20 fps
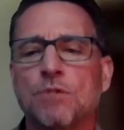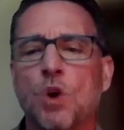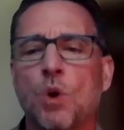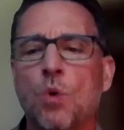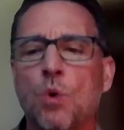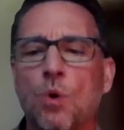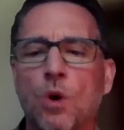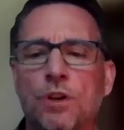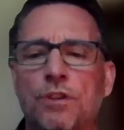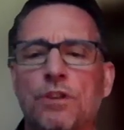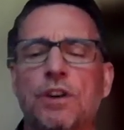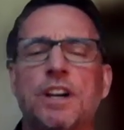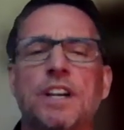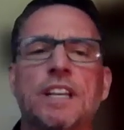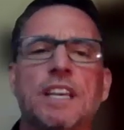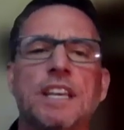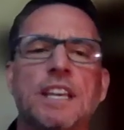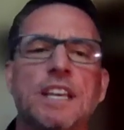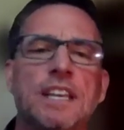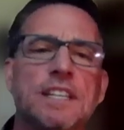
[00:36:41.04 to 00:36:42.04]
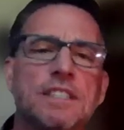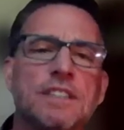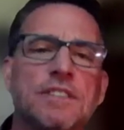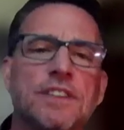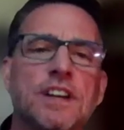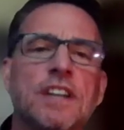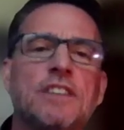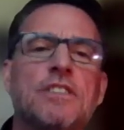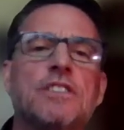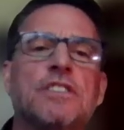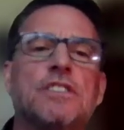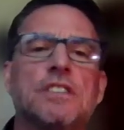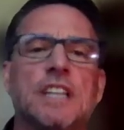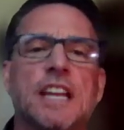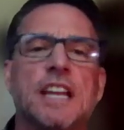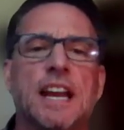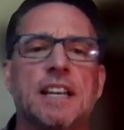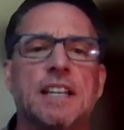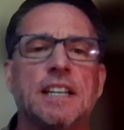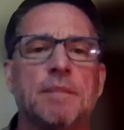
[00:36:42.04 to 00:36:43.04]
ordering, ease of
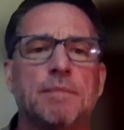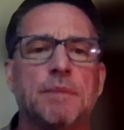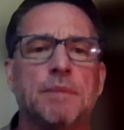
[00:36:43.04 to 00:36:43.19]
understanding,